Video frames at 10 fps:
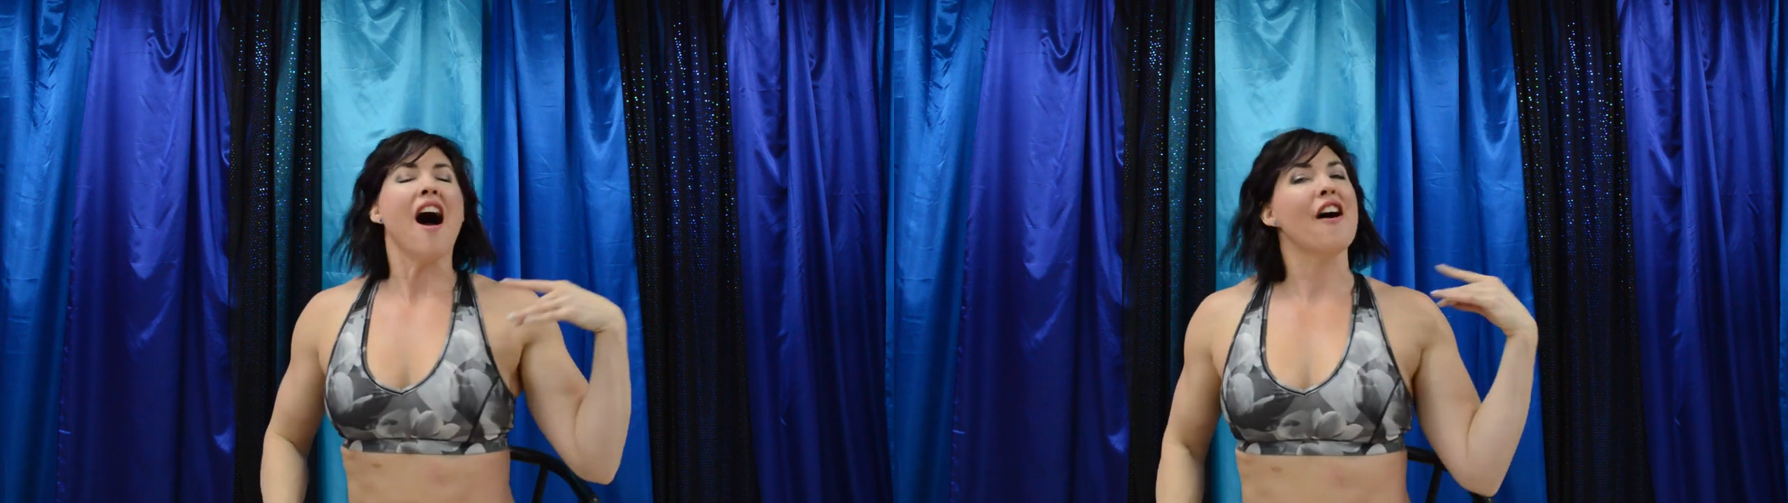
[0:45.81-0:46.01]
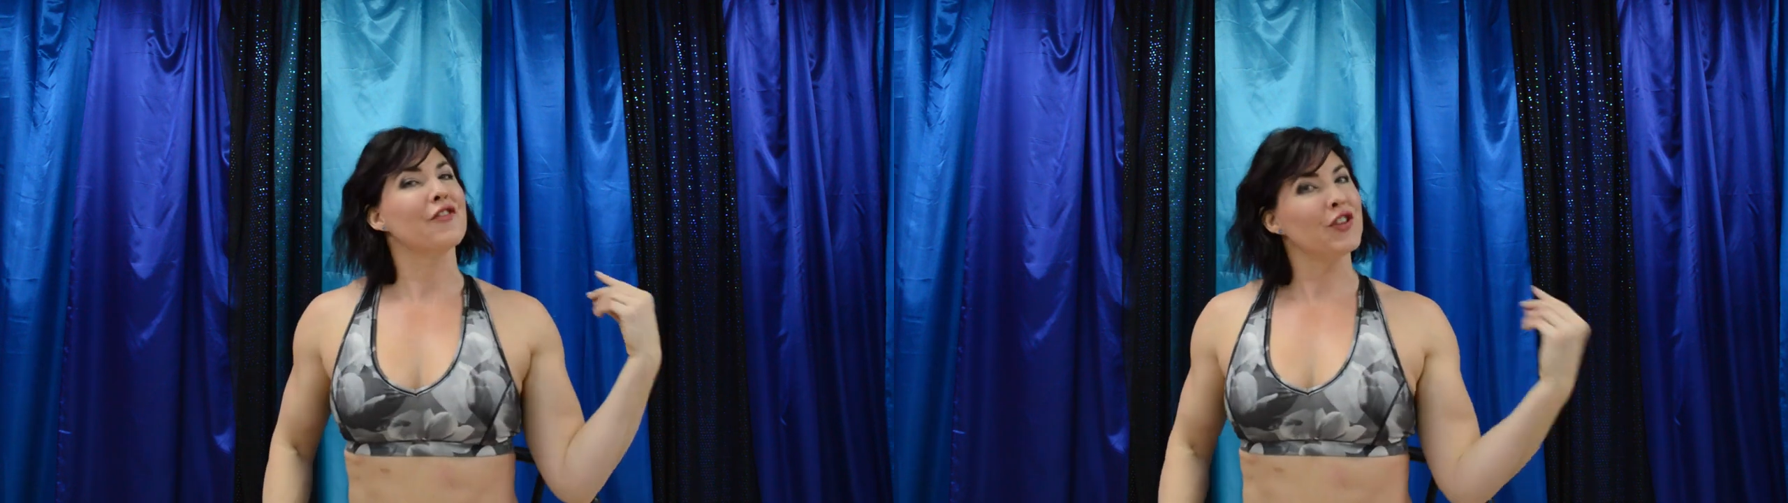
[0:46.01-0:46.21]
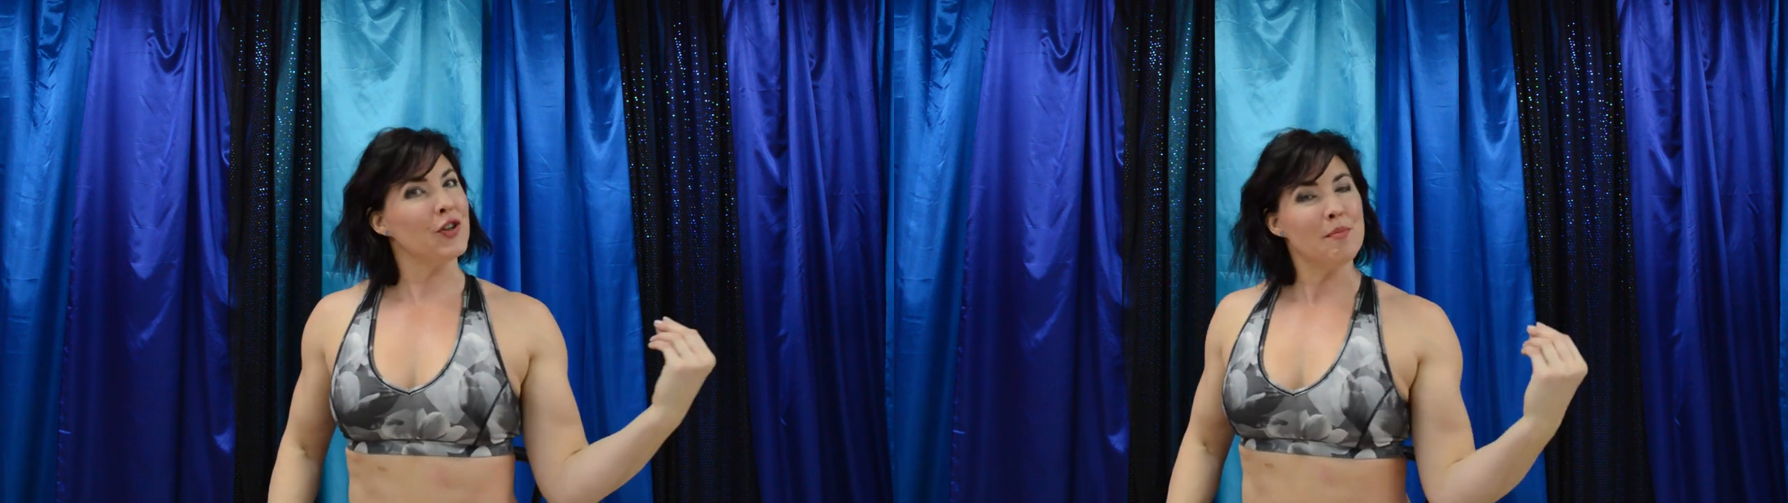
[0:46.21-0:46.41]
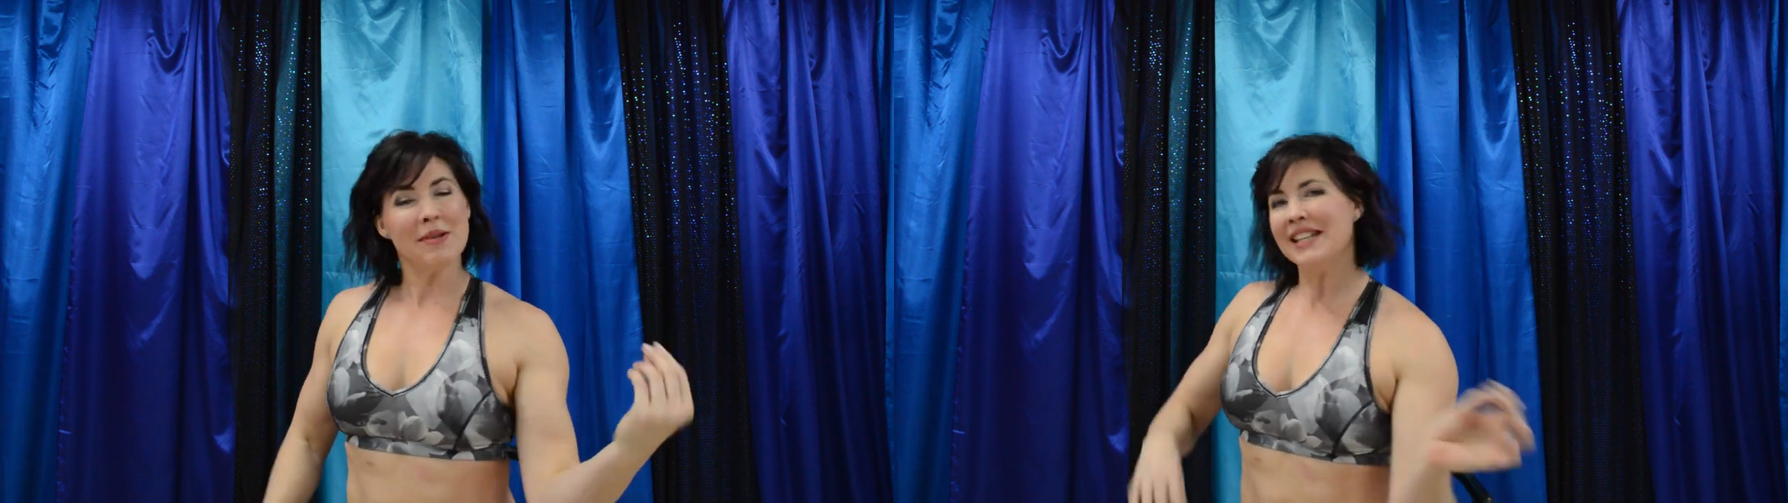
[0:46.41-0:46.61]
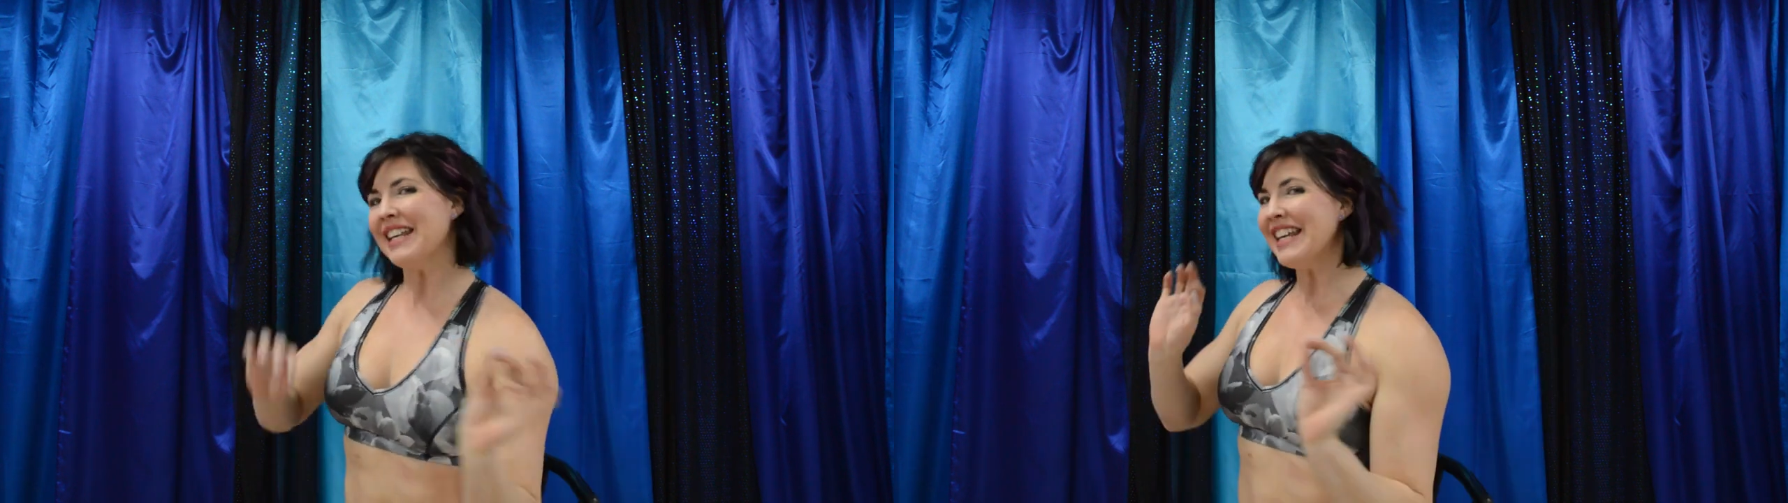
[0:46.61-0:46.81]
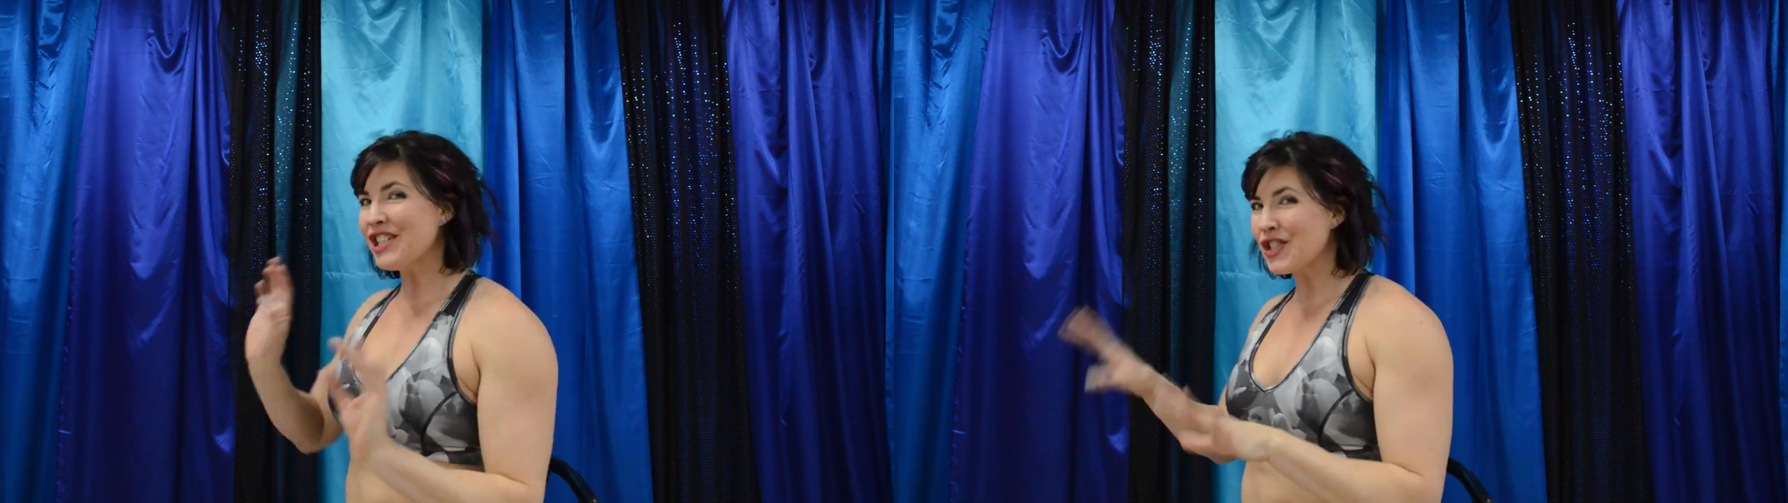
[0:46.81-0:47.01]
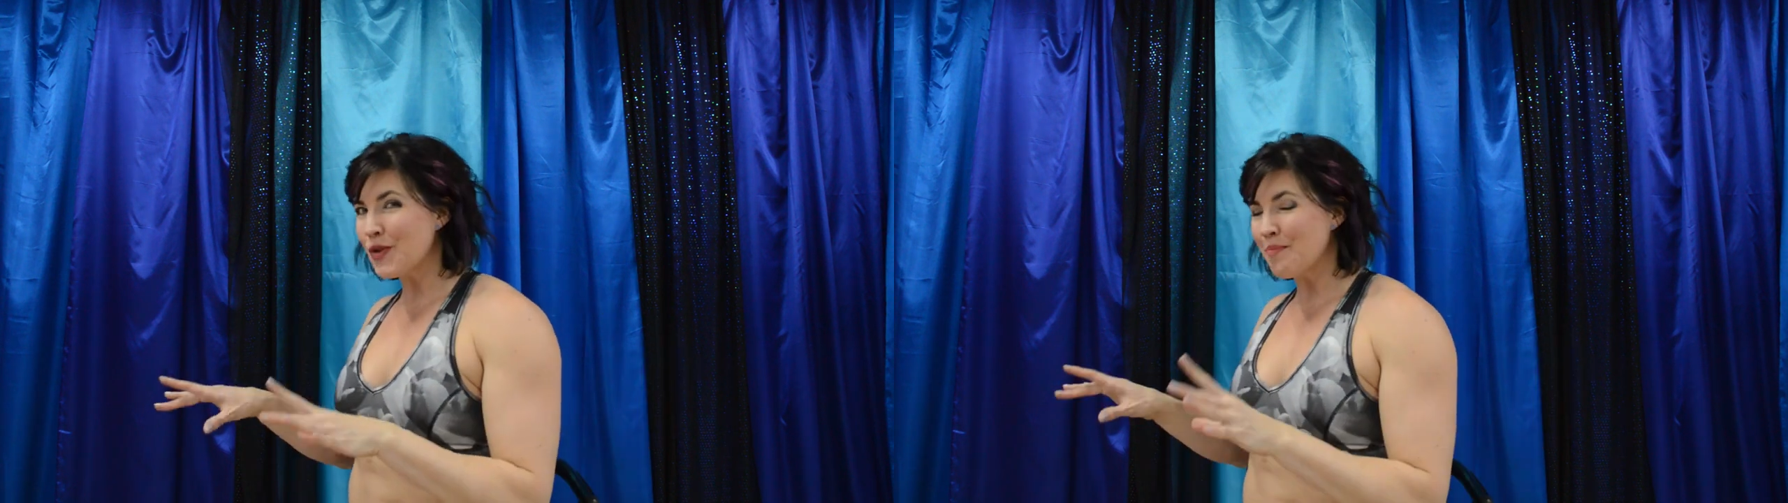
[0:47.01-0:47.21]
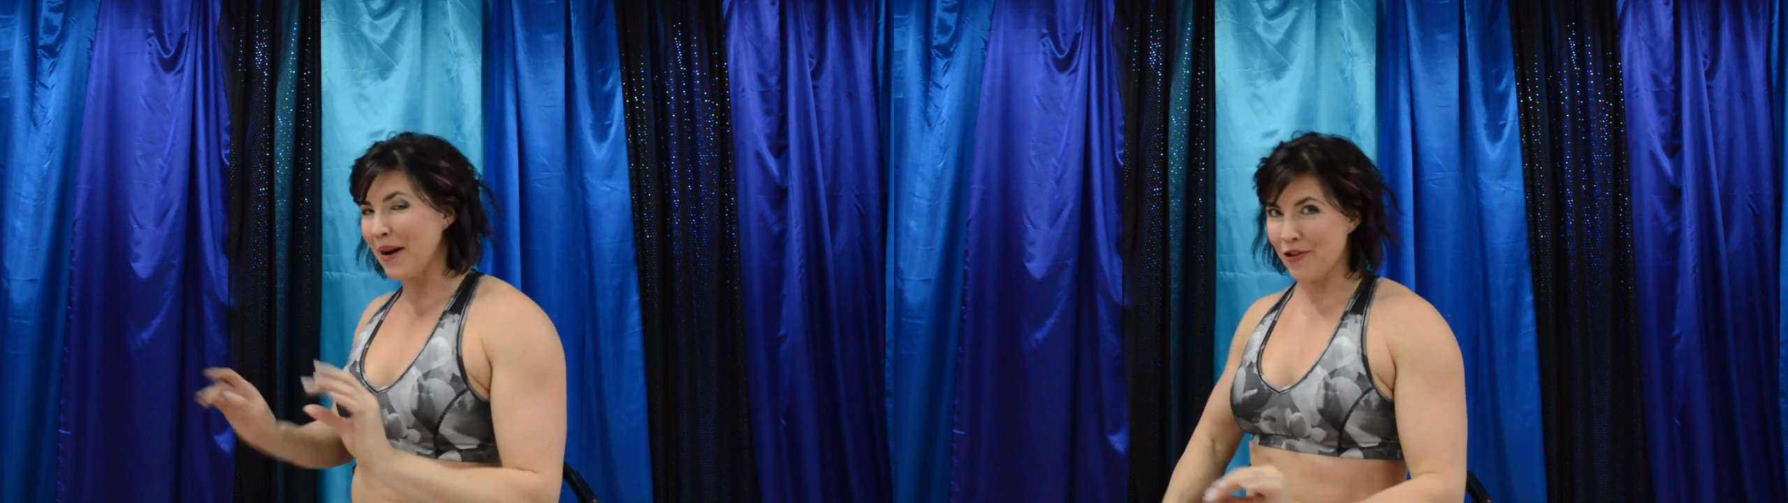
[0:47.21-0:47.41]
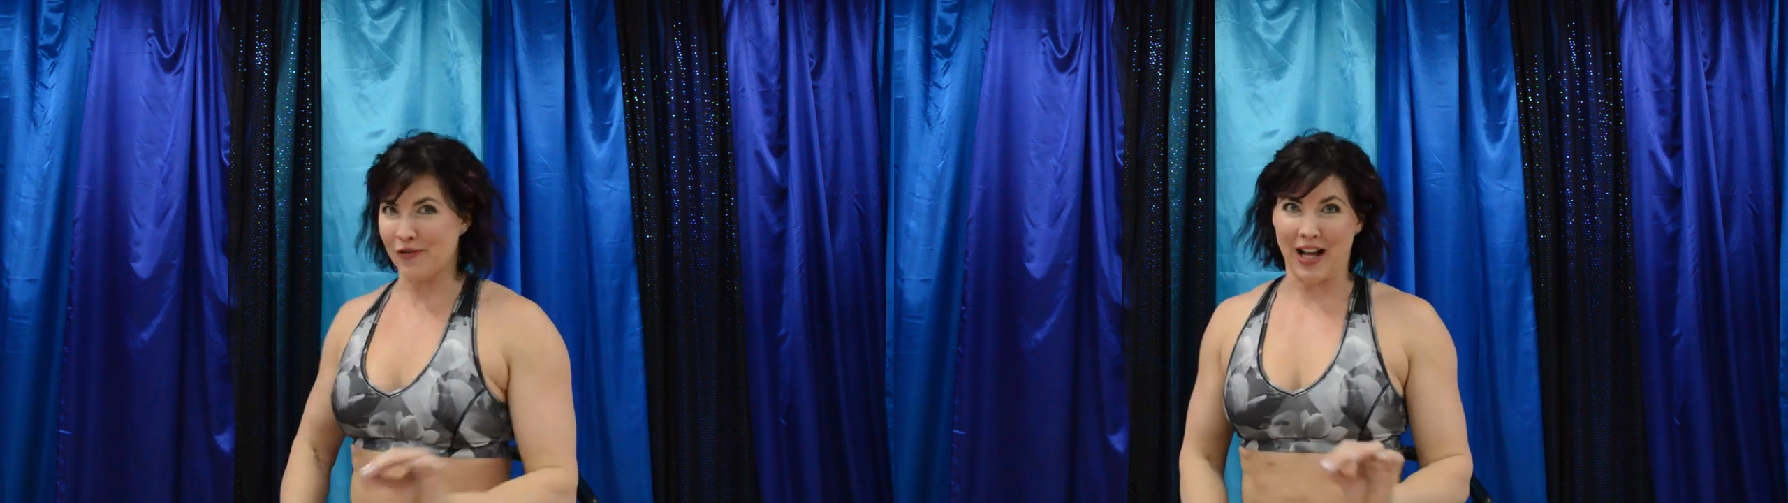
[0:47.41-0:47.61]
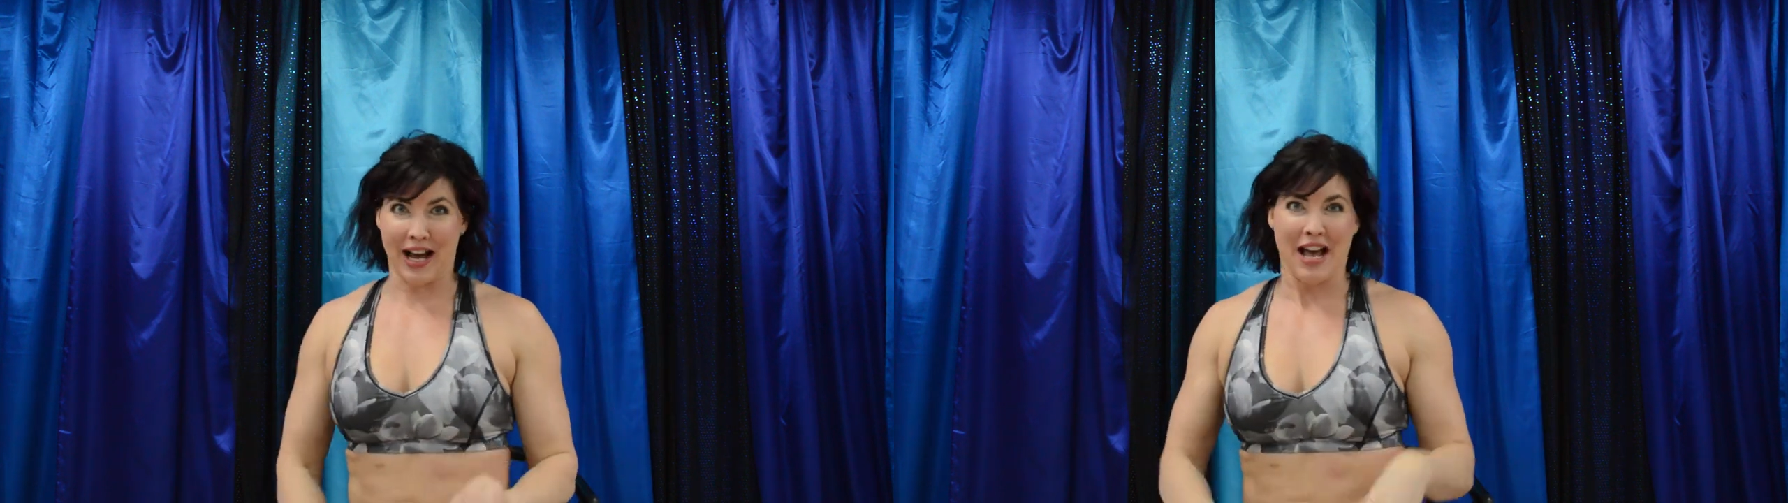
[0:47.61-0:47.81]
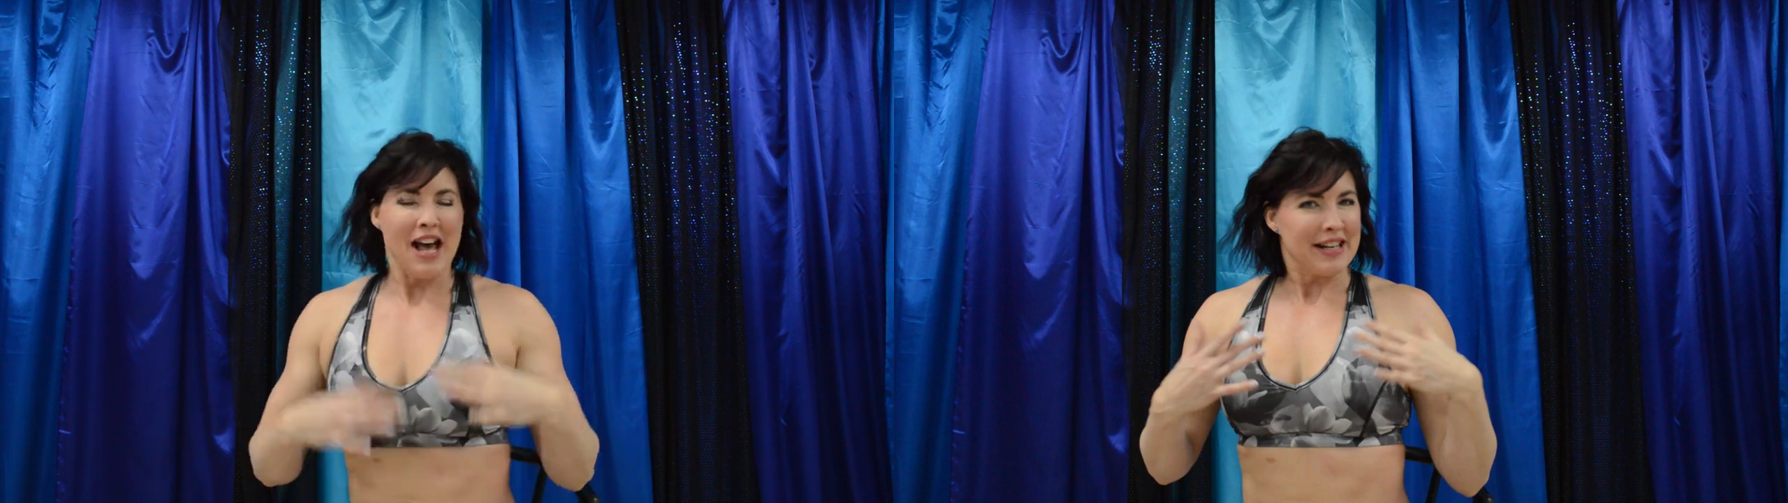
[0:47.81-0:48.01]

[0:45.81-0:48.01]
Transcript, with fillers: of Cupid into butterfly.